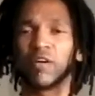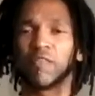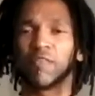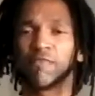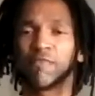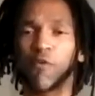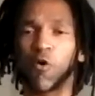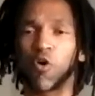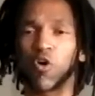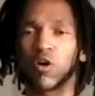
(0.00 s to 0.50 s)

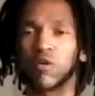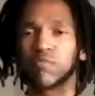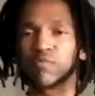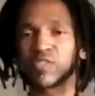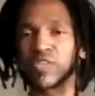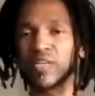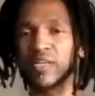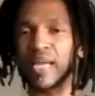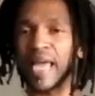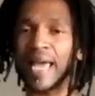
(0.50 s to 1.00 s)
forms
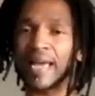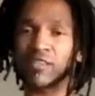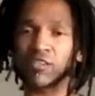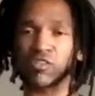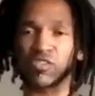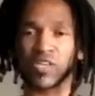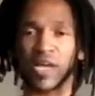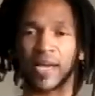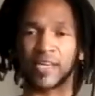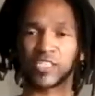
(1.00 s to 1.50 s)
and
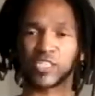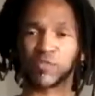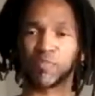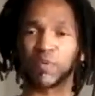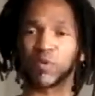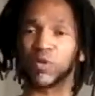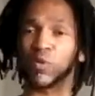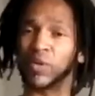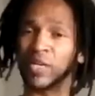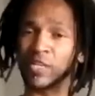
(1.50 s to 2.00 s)
exercises,
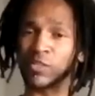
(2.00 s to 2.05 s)
but